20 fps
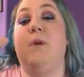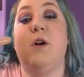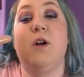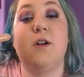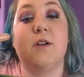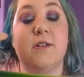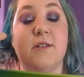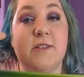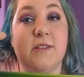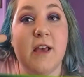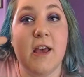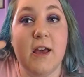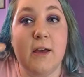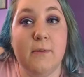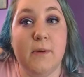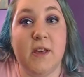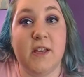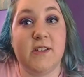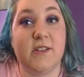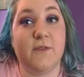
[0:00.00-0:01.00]
marks,
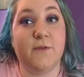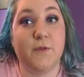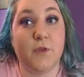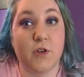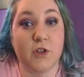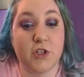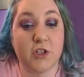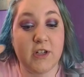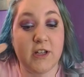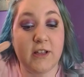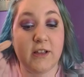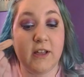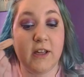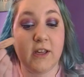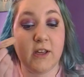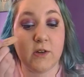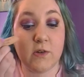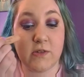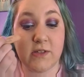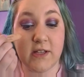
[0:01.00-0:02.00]
because unfortunately
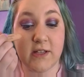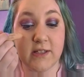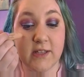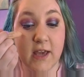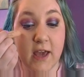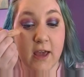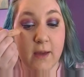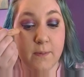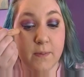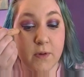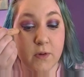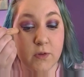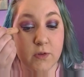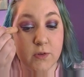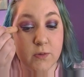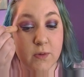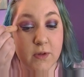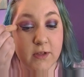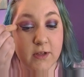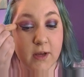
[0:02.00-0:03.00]
using tape, you
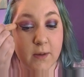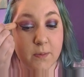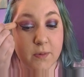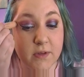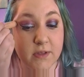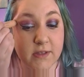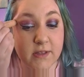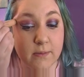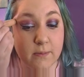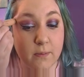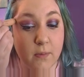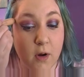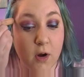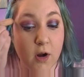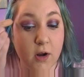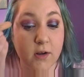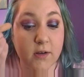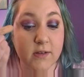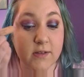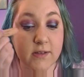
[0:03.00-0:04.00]
do end up with some
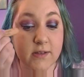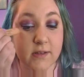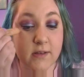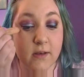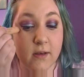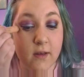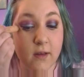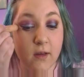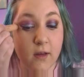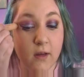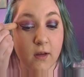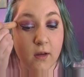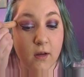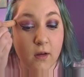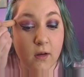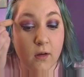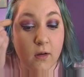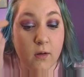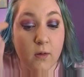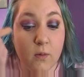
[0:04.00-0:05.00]
marks
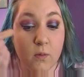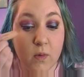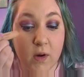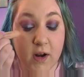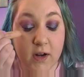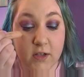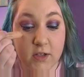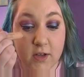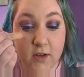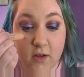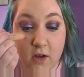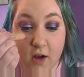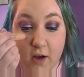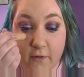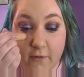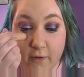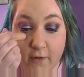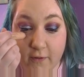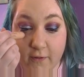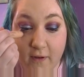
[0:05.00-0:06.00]
where it took
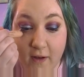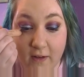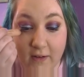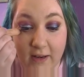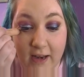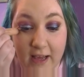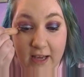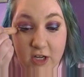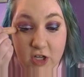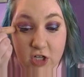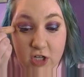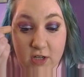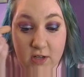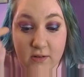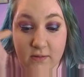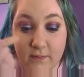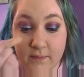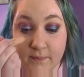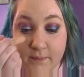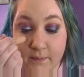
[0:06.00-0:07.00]
off your
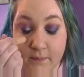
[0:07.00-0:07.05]
foundation.